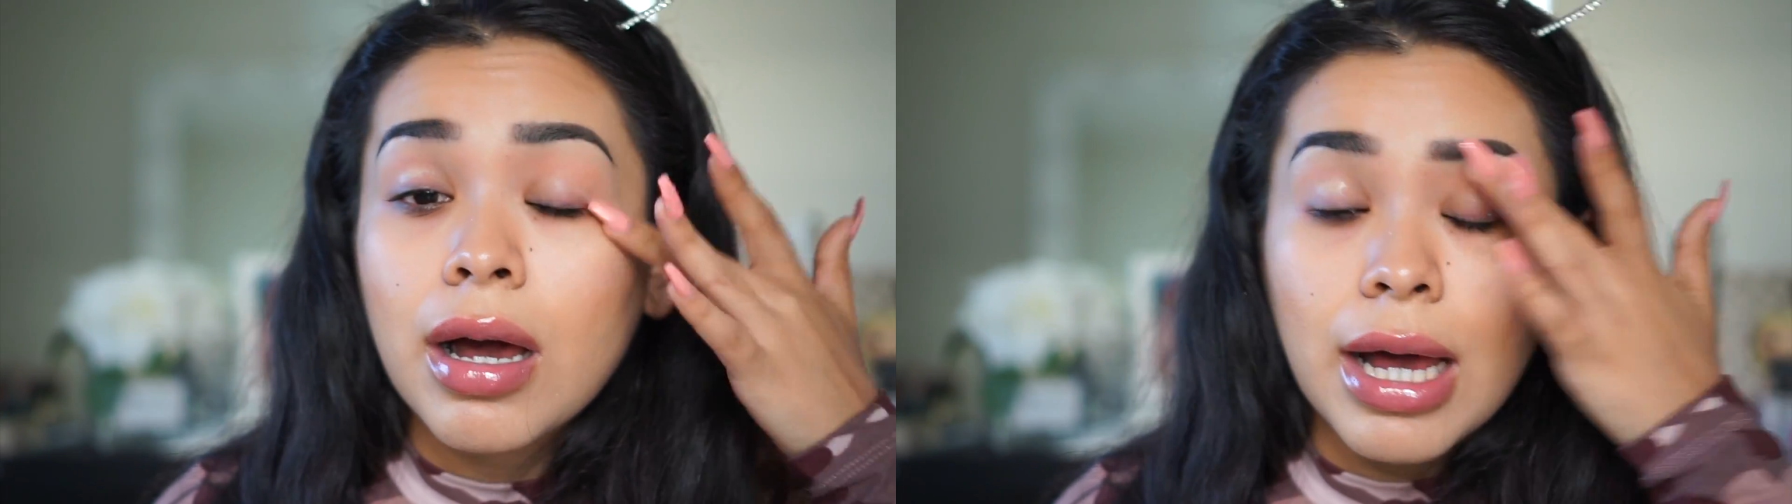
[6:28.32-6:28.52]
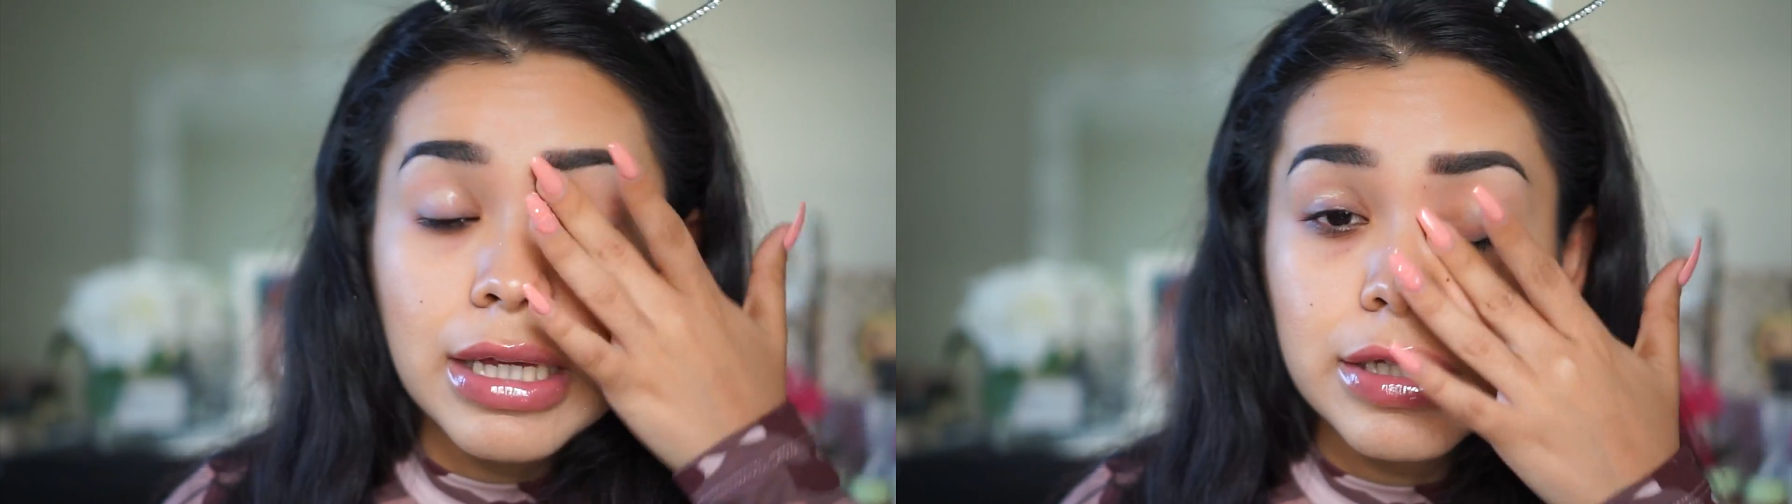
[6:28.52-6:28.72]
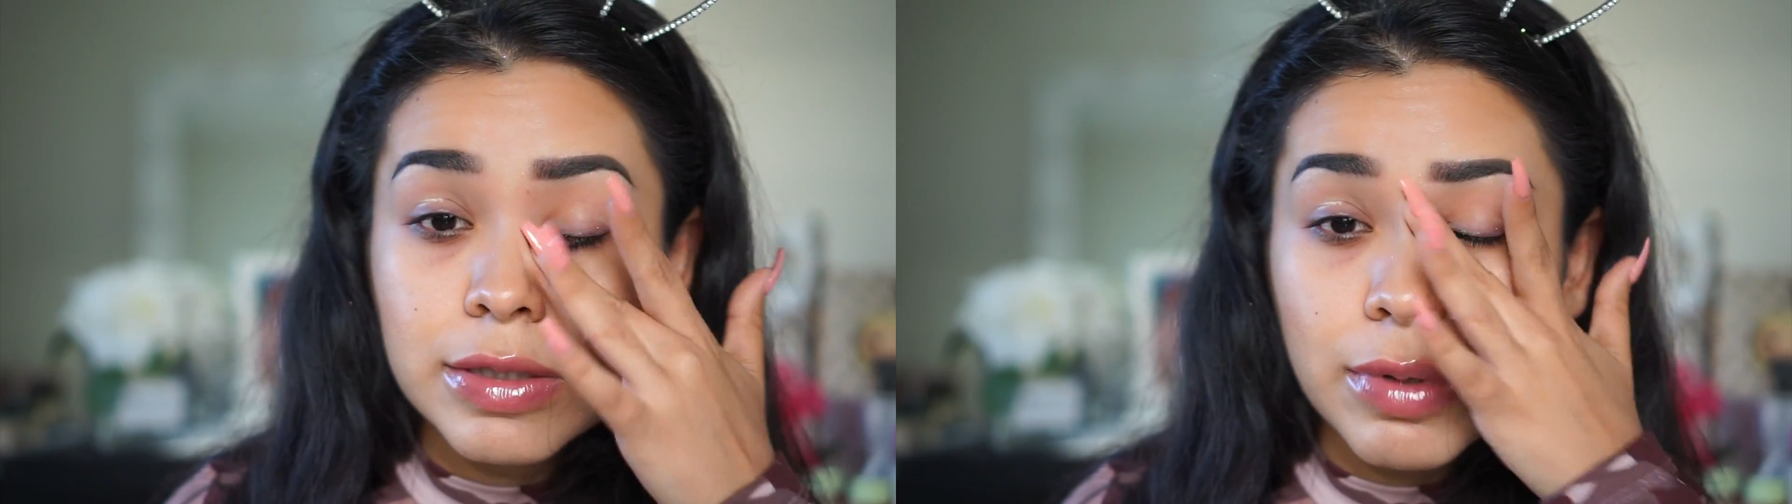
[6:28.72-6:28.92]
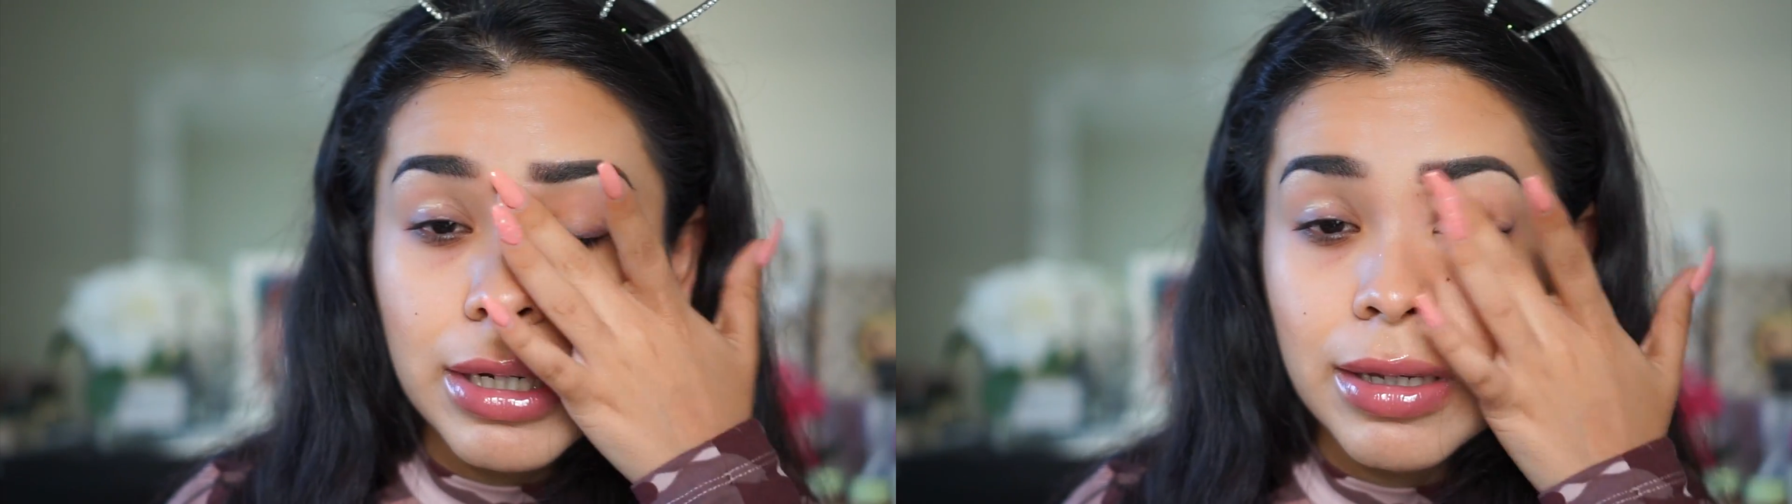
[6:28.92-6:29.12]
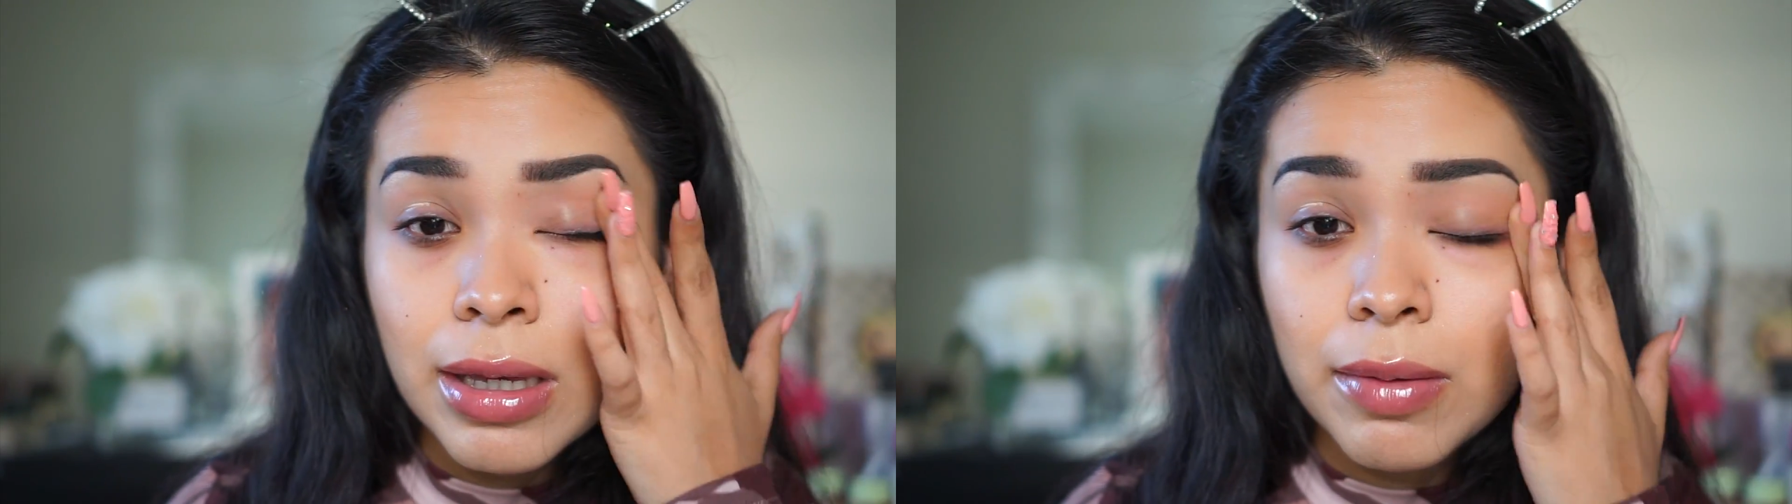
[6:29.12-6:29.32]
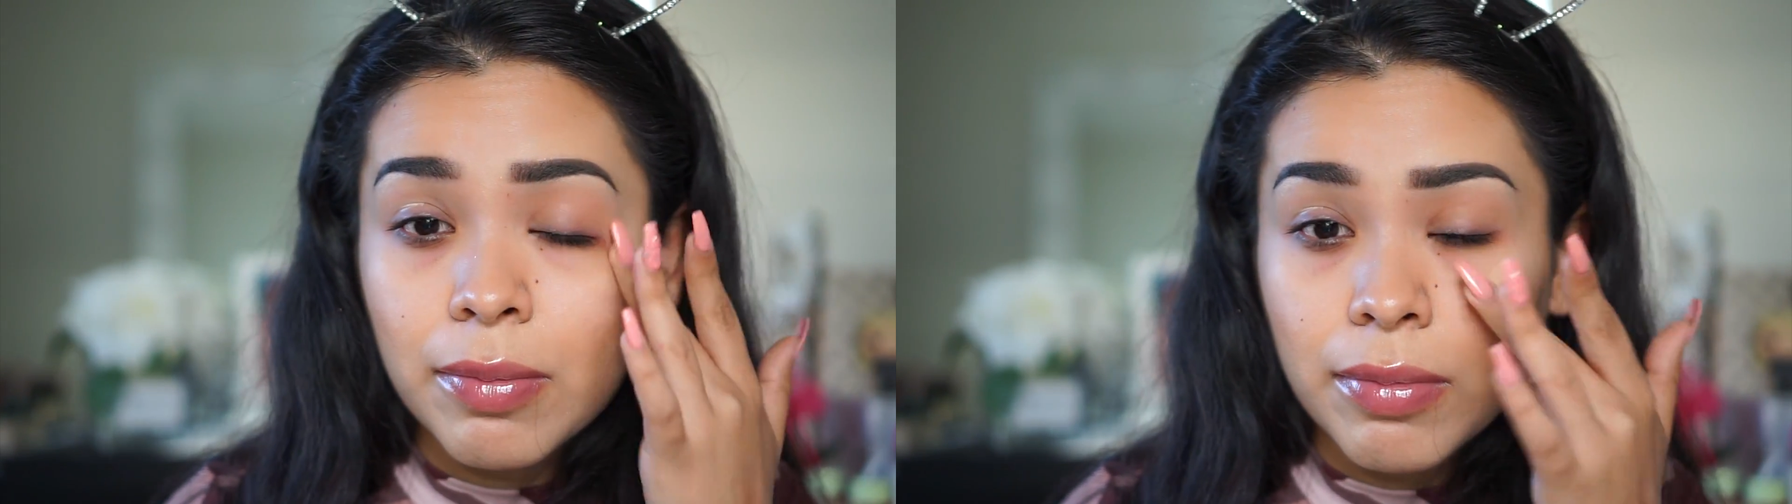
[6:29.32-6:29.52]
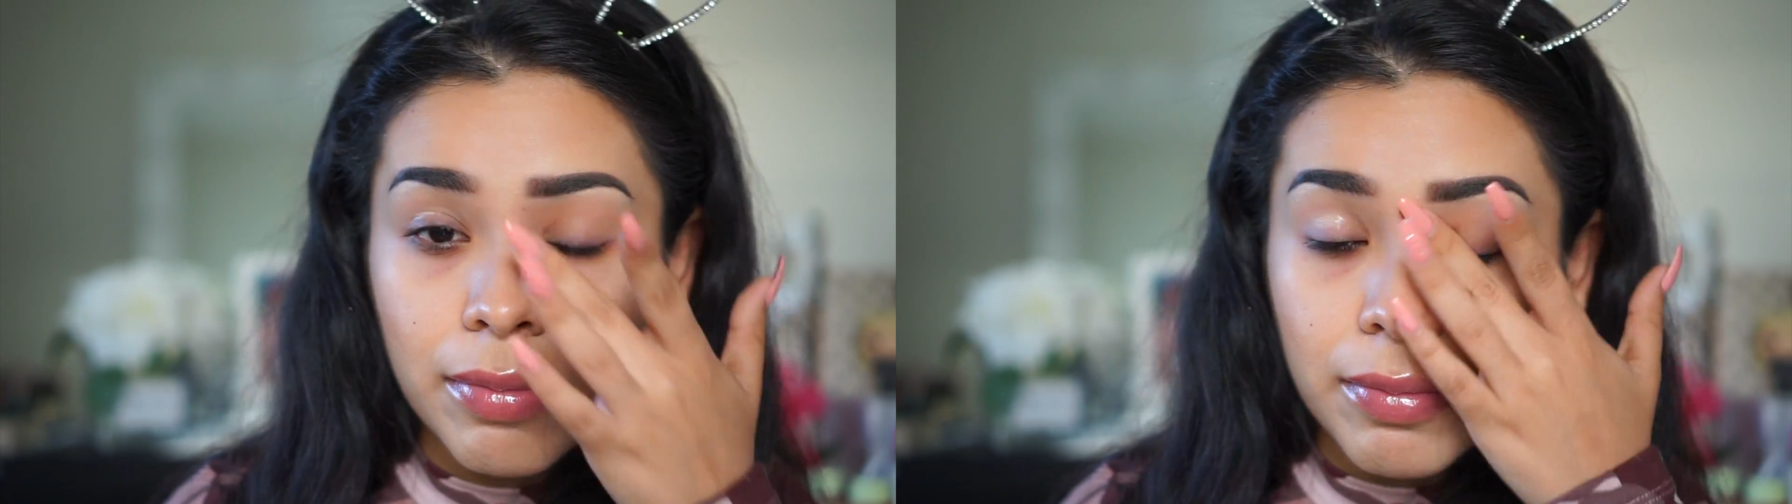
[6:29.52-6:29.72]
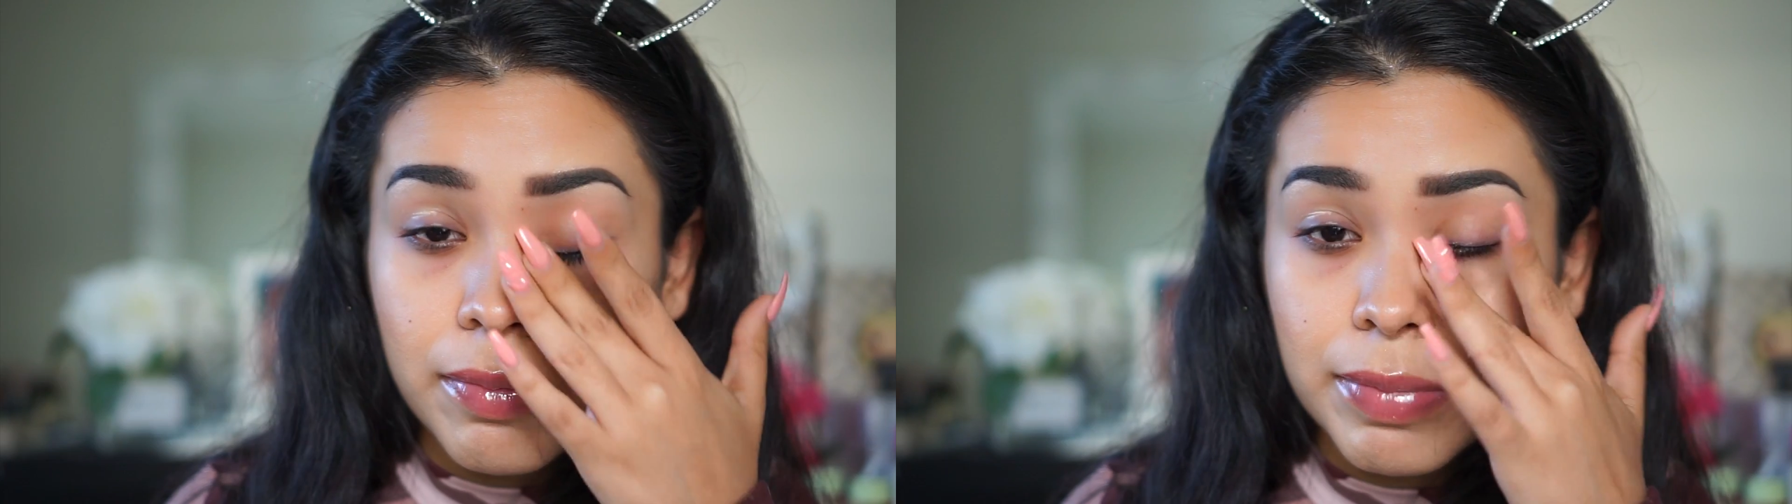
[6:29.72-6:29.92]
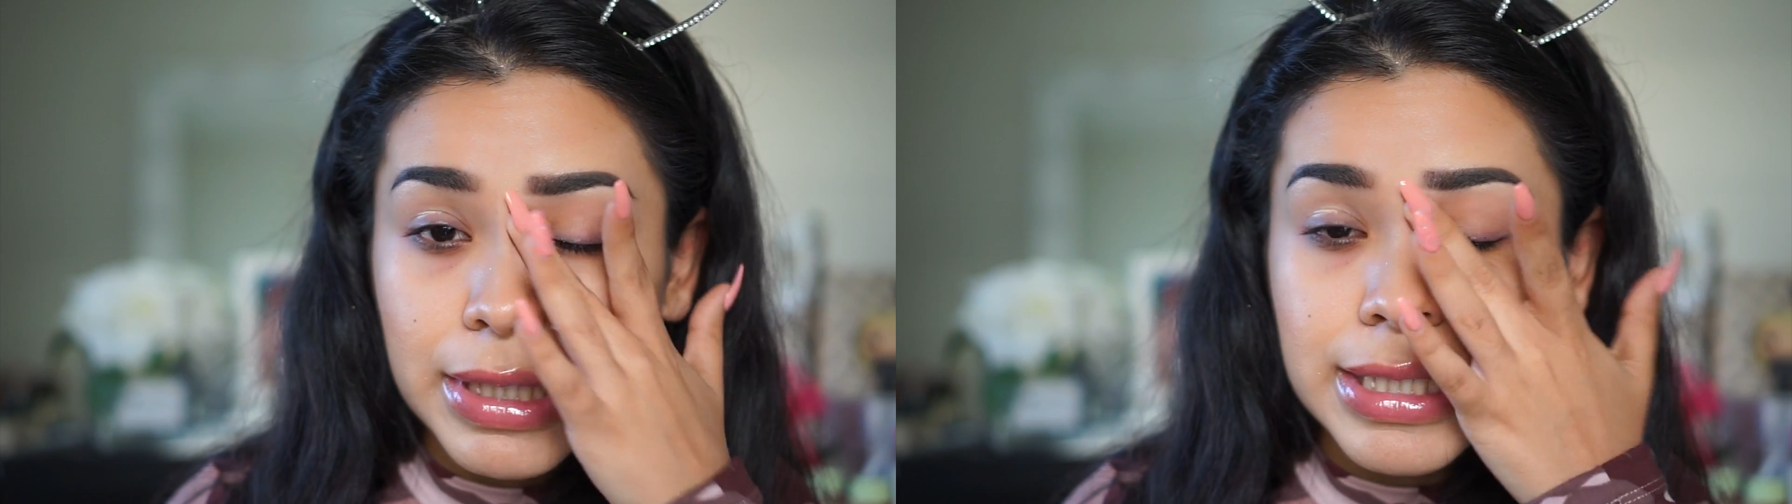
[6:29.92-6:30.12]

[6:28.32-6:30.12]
I just want to be